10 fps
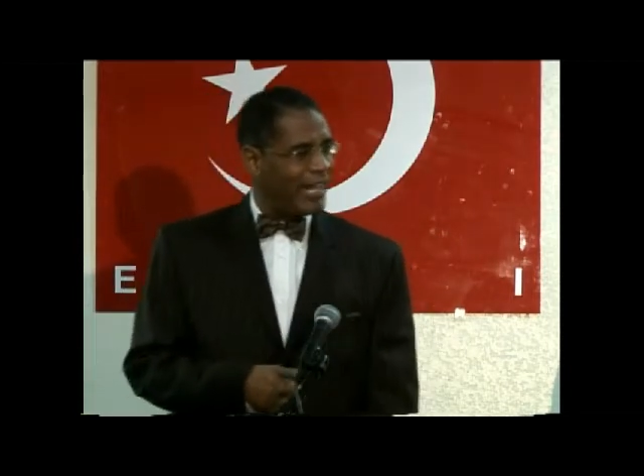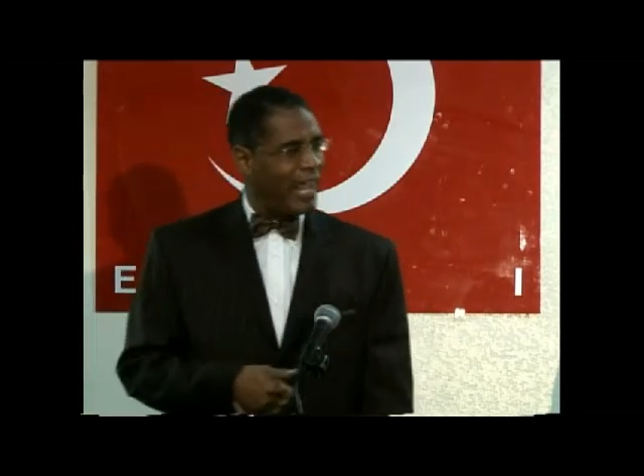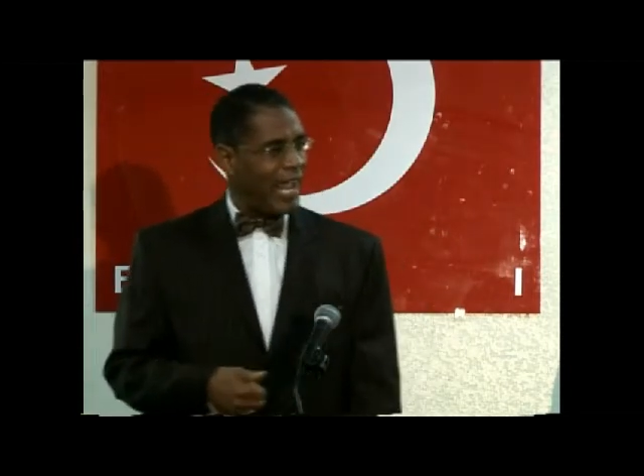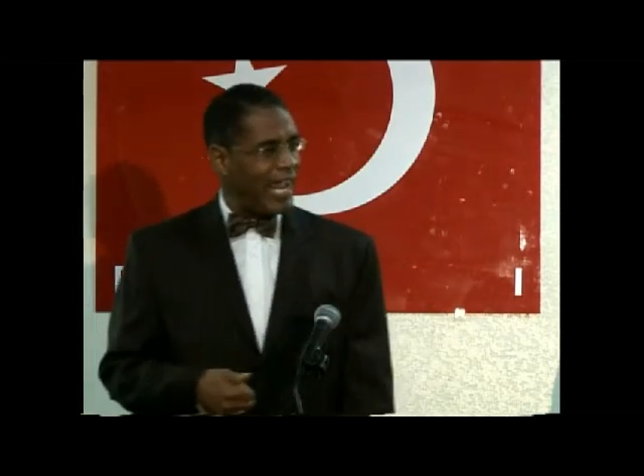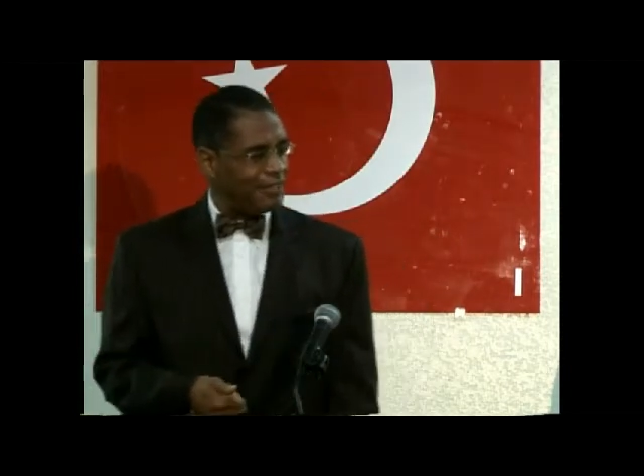
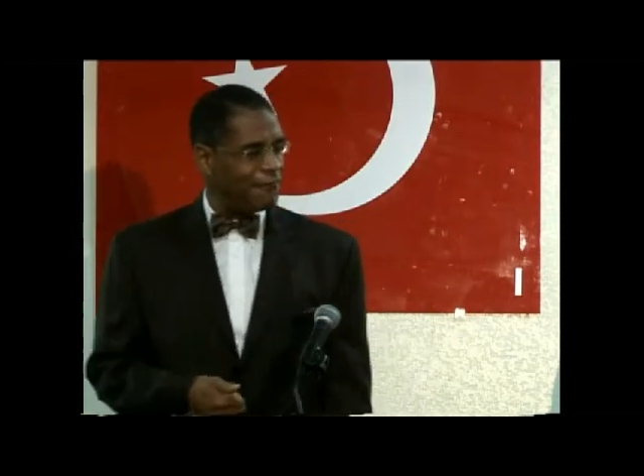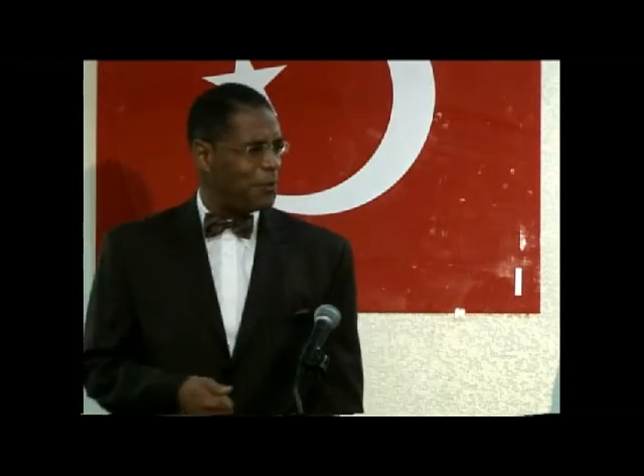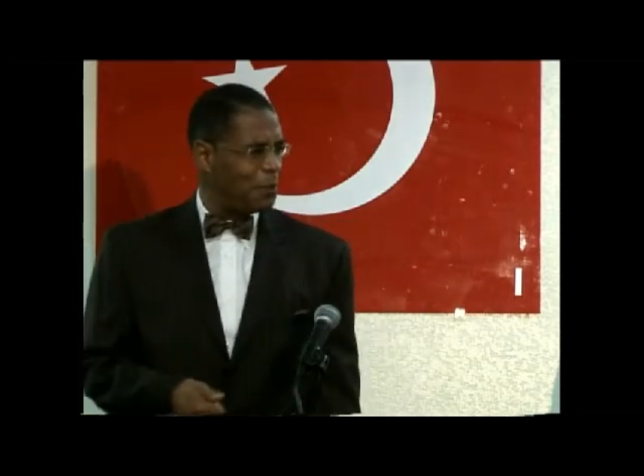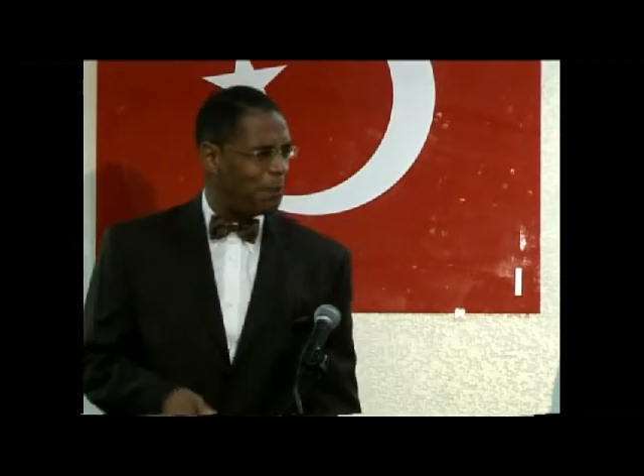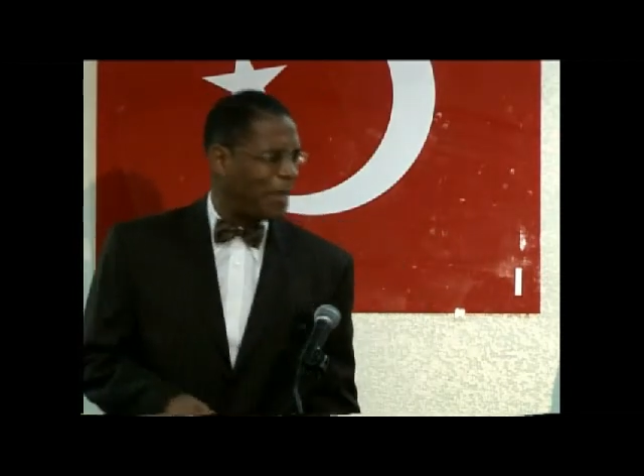and
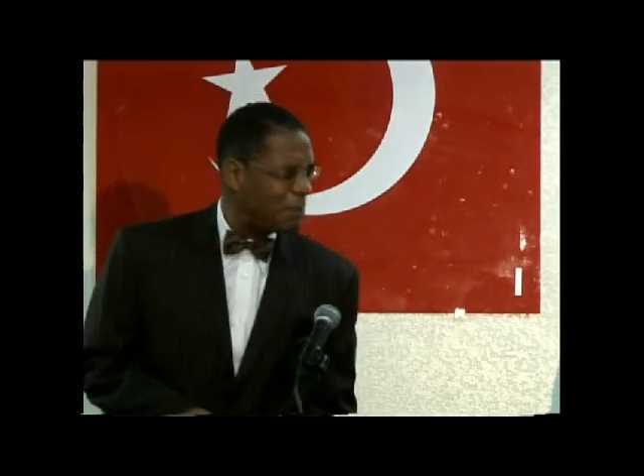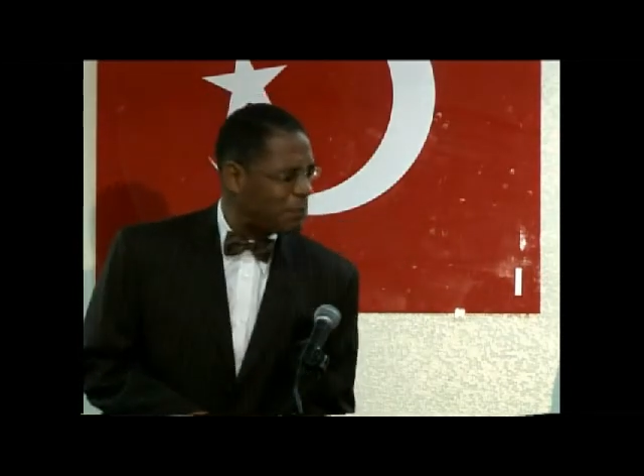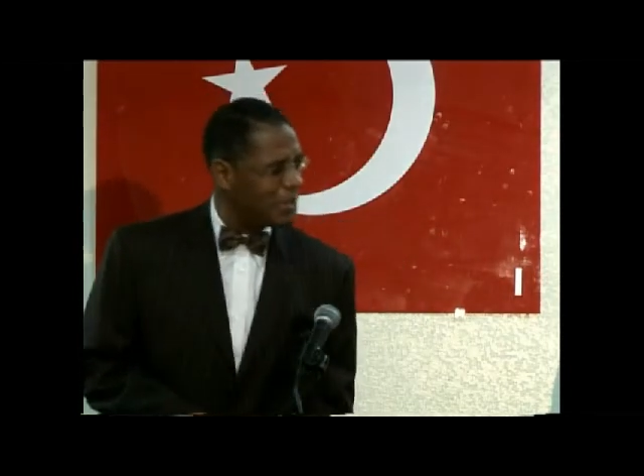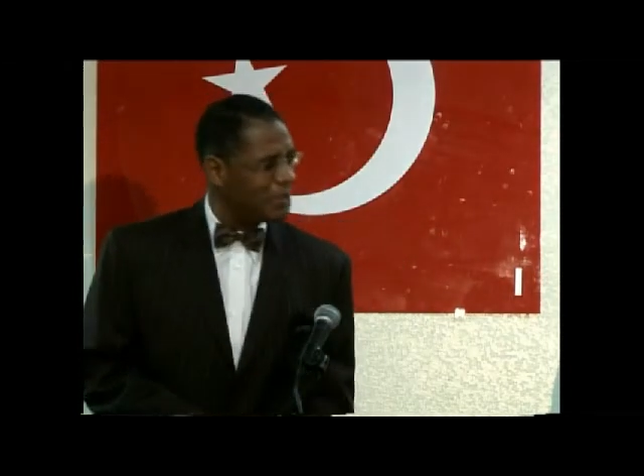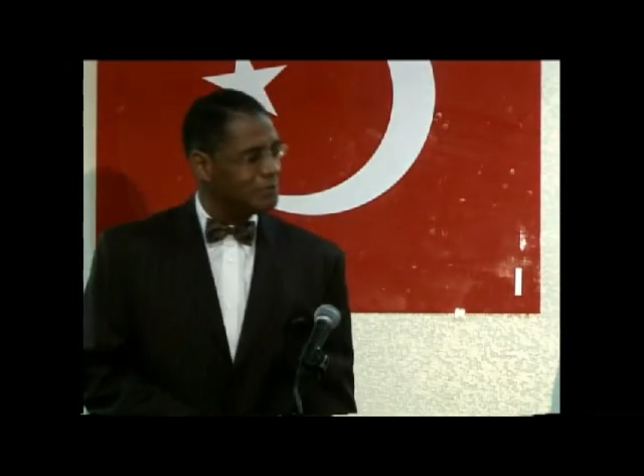hateful
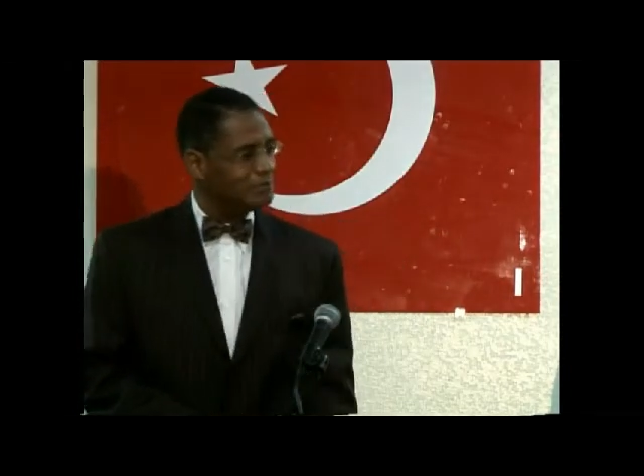people.